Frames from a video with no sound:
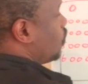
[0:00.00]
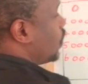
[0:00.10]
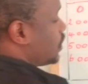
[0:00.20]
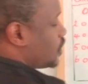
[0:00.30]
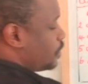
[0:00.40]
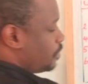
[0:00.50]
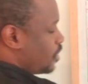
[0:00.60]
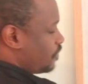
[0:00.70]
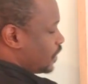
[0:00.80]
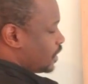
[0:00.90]
What is our
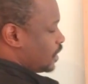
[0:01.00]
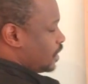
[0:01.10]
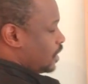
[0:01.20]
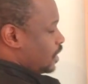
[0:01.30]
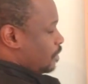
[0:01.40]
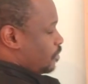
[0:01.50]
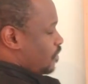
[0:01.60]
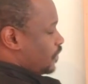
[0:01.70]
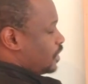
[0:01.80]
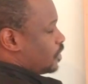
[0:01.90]
profit?
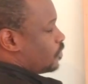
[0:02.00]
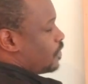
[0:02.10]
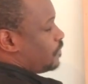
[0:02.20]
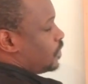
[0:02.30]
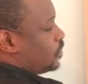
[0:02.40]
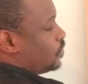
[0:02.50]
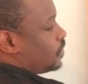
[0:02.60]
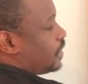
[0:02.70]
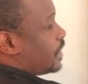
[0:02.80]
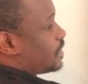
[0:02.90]
Profit, revenue
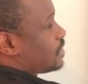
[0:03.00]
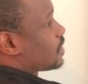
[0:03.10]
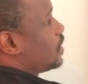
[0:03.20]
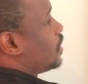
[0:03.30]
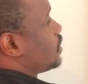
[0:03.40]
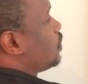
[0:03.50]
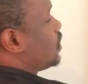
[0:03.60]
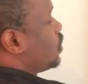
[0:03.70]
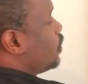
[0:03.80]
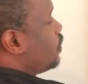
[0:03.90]
less cost.
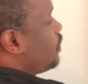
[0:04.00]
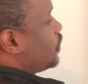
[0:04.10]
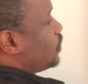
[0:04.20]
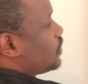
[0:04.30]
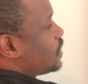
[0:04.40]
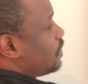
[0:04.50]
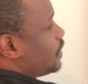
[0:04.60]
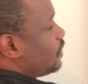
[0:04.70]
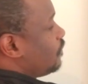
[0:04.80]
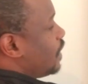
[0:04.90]
What's our revenue?
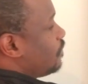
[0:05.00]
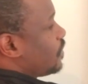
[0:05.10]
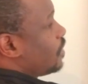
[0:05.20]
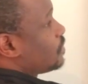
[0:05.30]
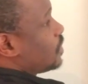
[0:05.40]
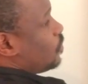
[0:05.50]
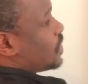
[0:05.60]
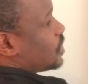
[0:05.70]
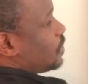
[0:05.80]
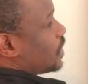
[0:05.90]
75,000. What's our